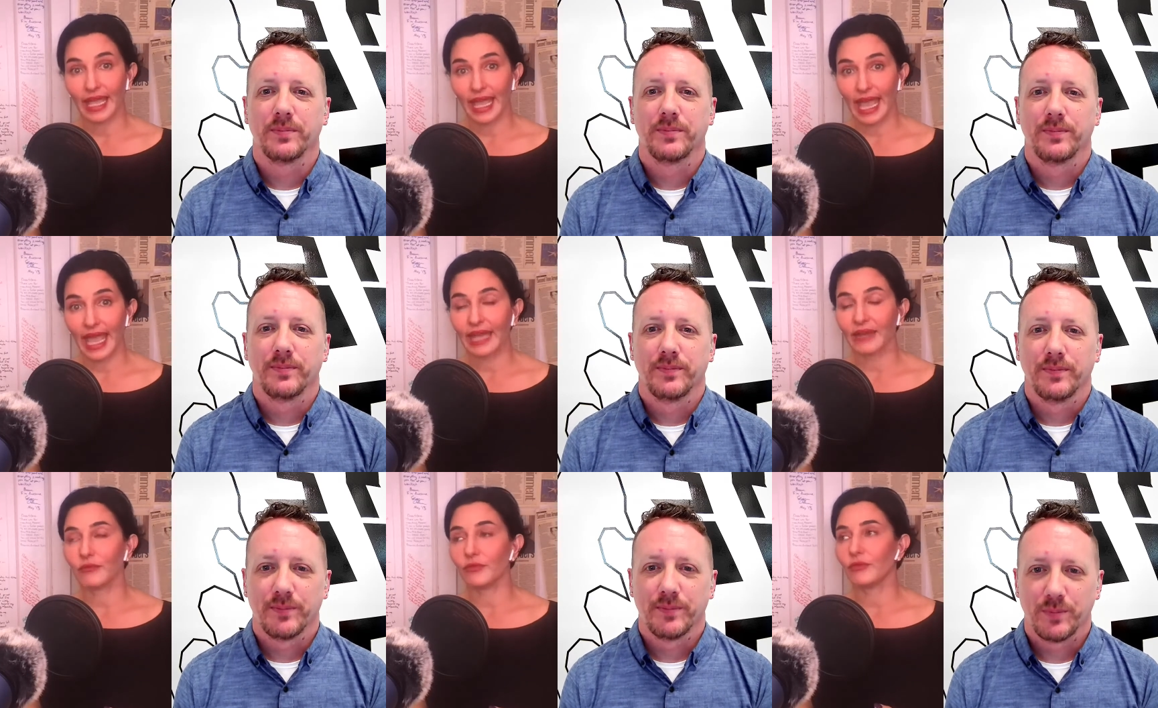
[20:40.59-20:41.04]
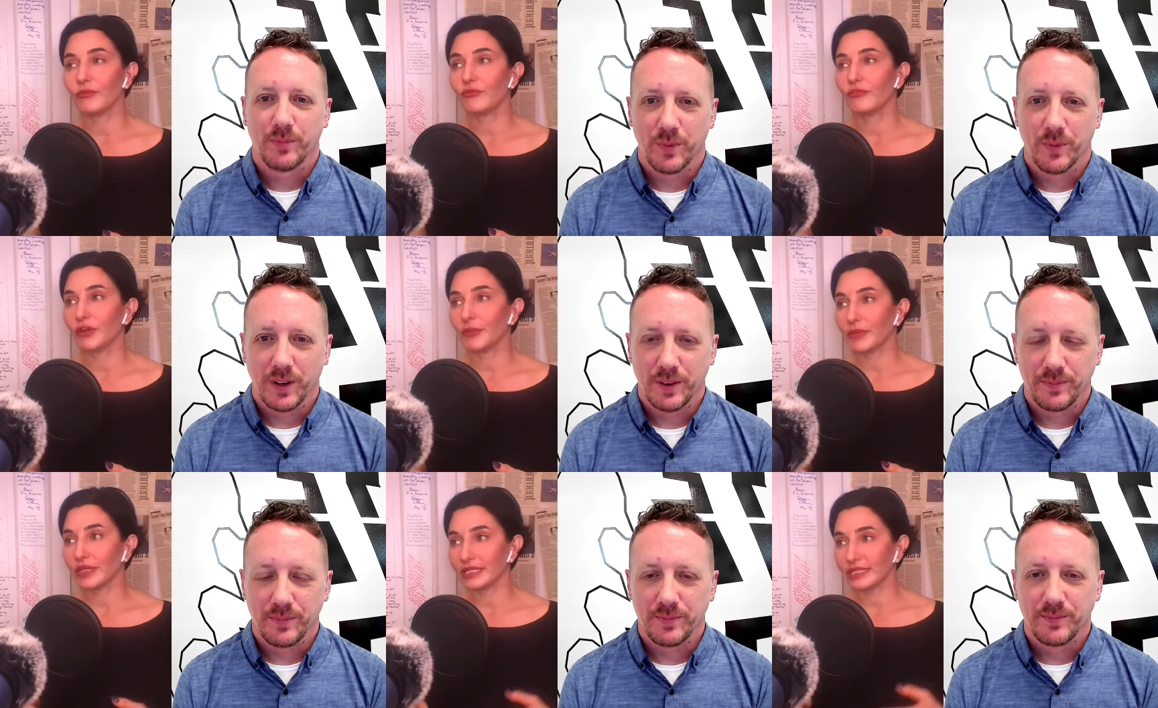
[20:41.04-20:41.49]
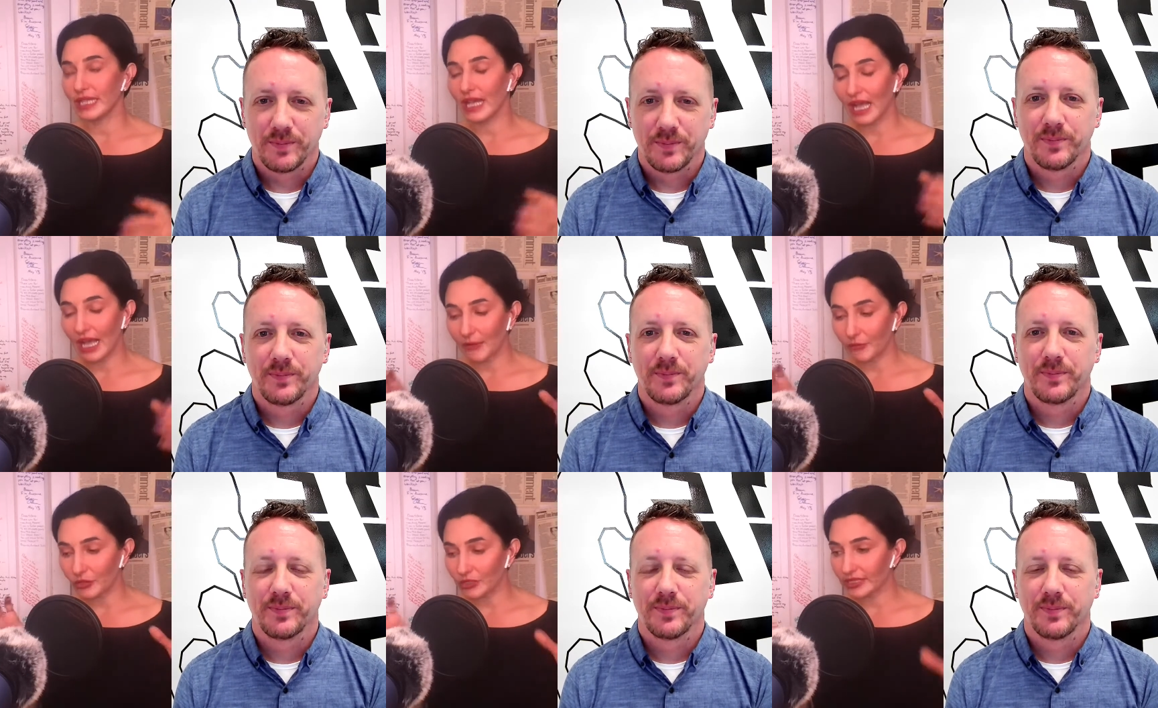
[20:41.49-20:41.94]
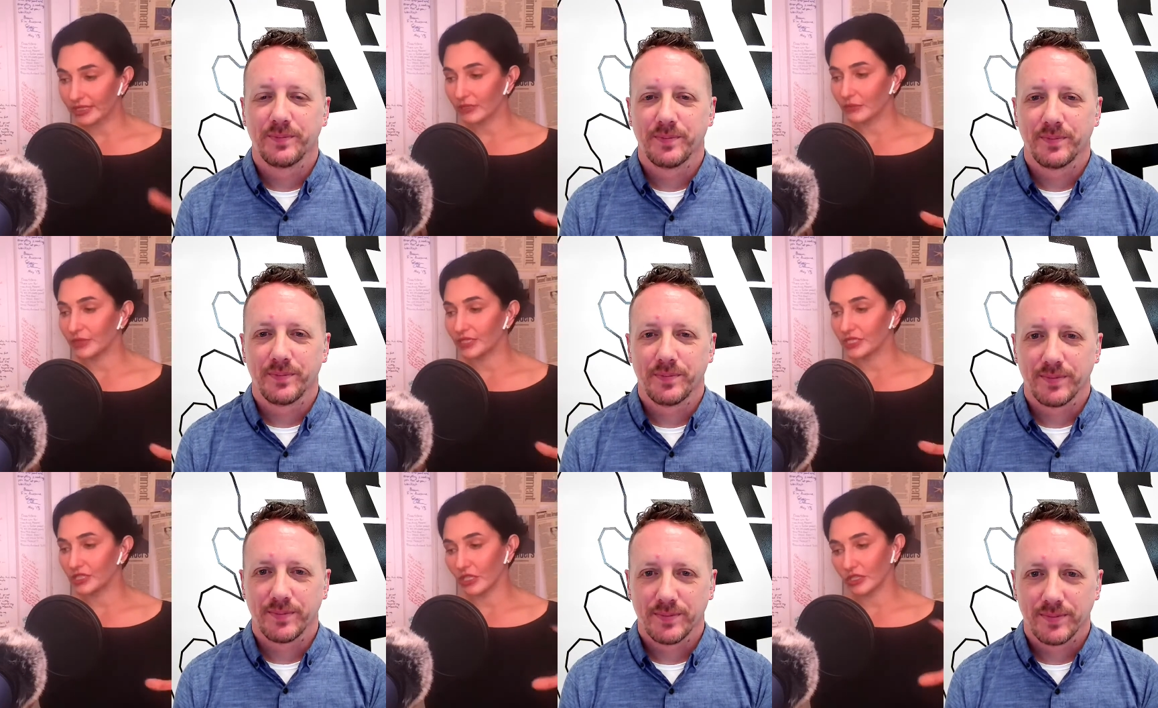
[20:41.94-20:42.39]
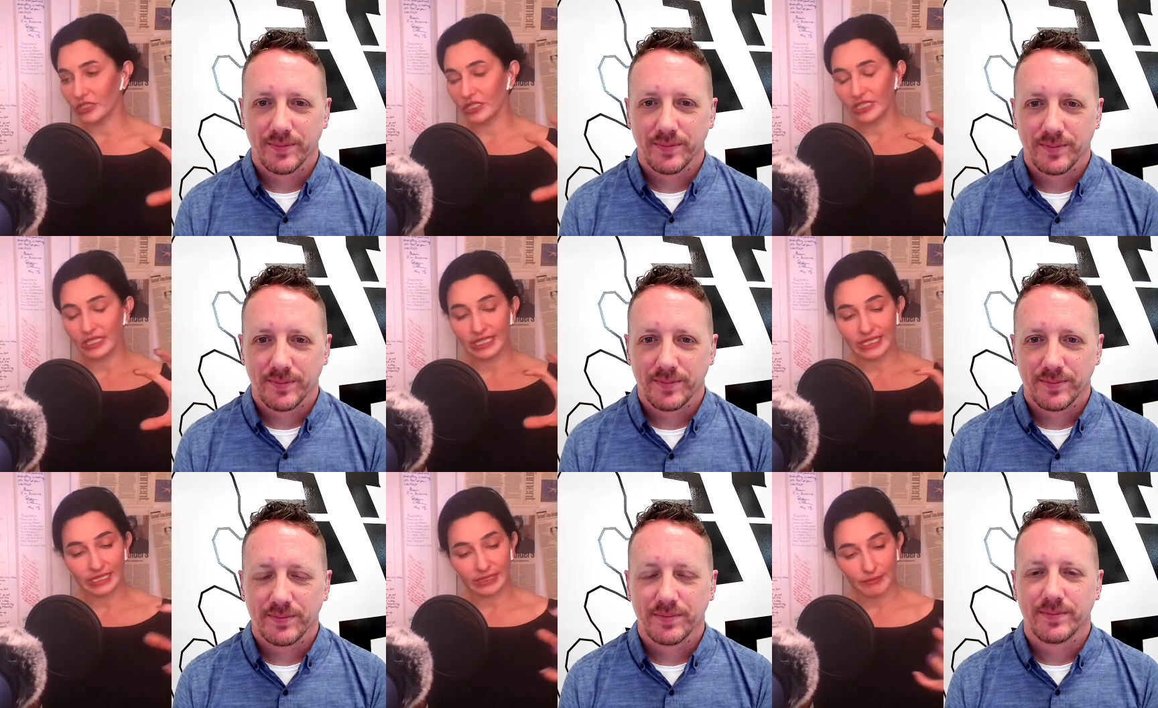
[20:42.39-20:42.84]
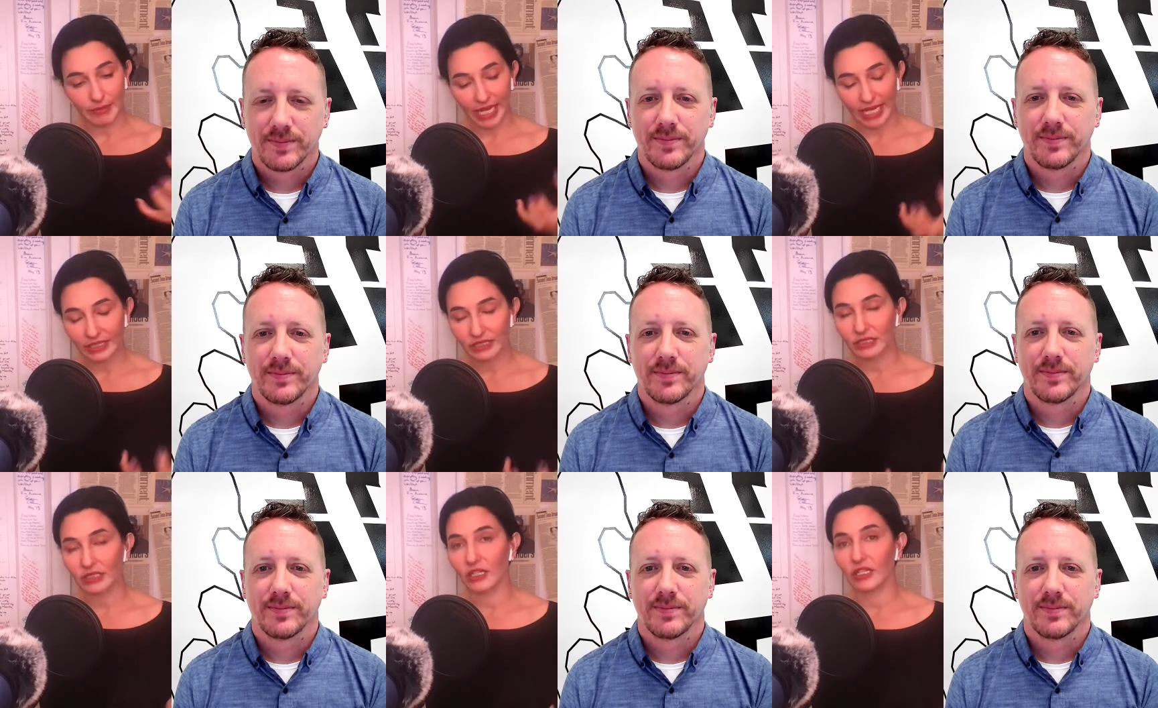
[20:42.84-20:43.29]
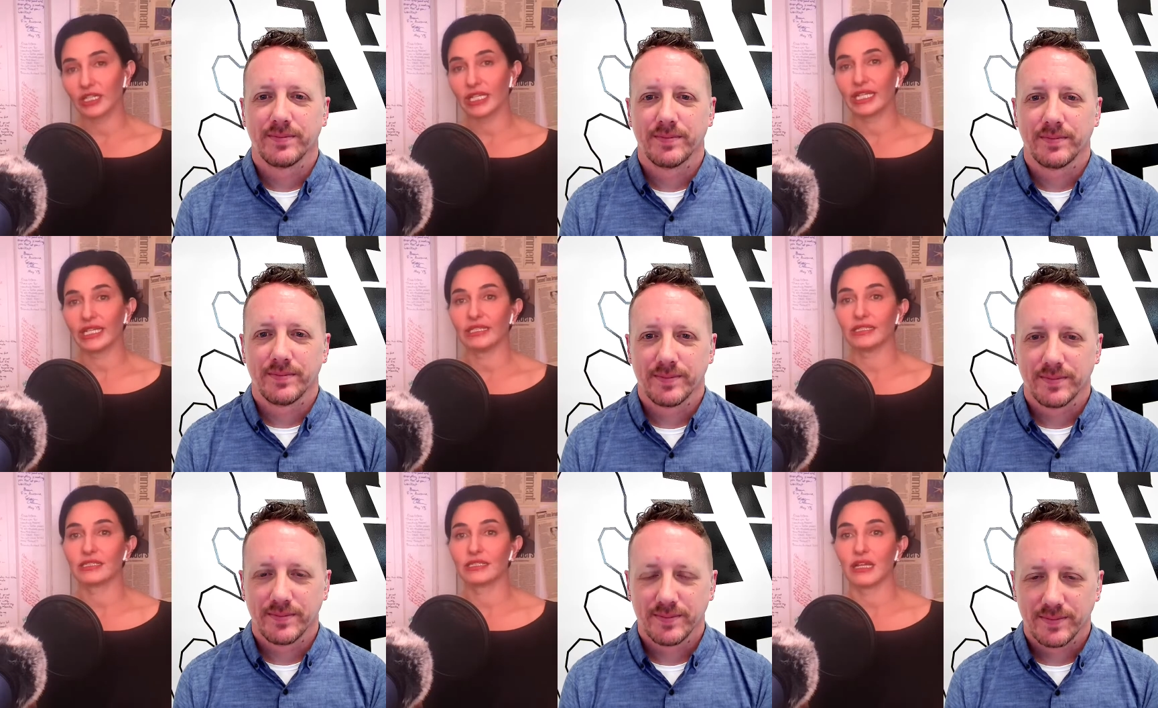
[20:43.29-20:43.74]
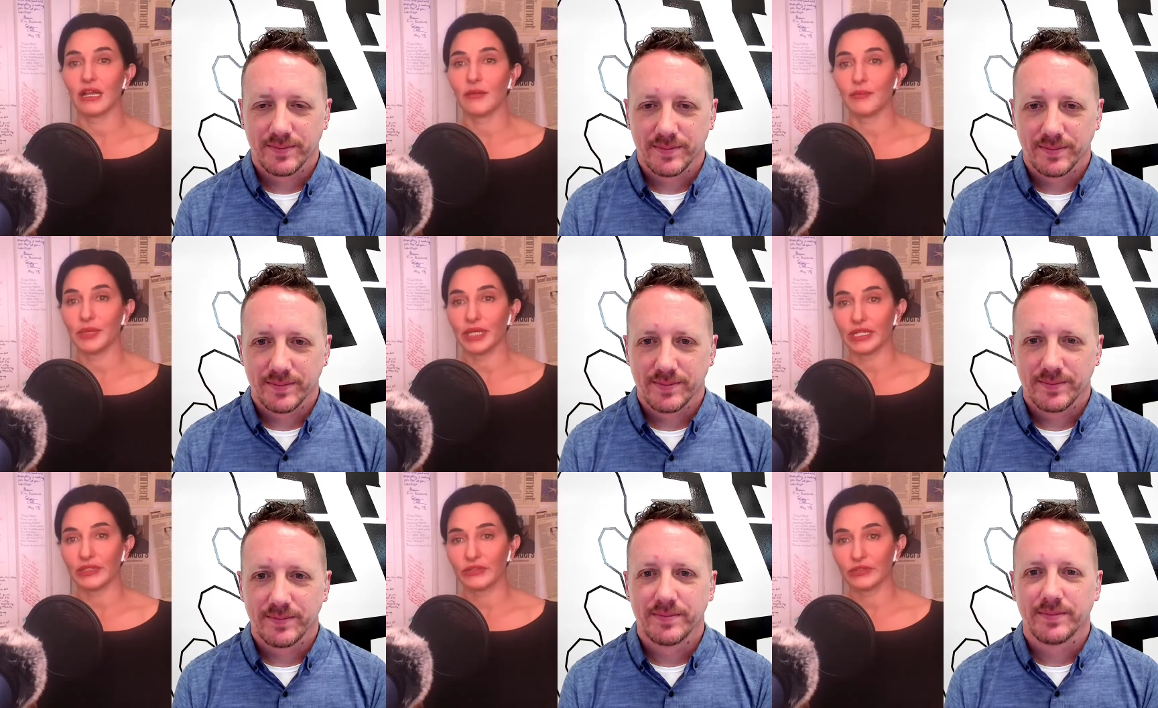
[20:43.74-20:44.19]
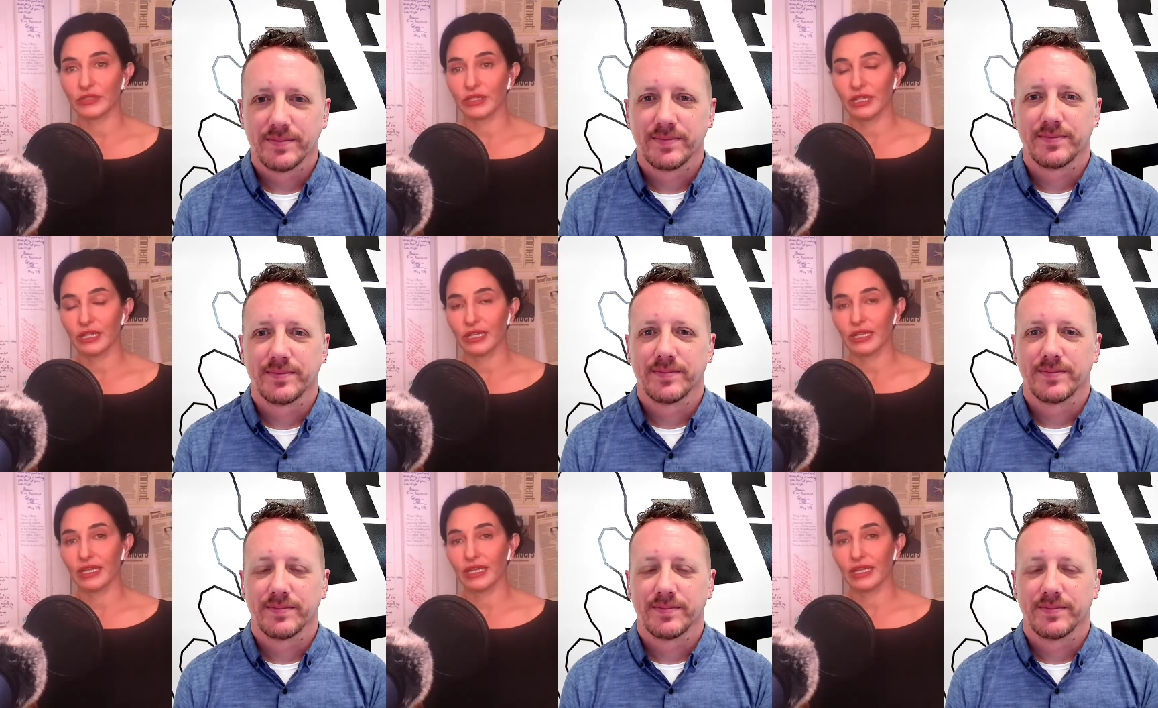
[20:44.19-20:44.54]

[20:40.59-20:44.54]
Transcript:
Speaker 1: And right. from the time we're little, we start to dismantle our kids' compass.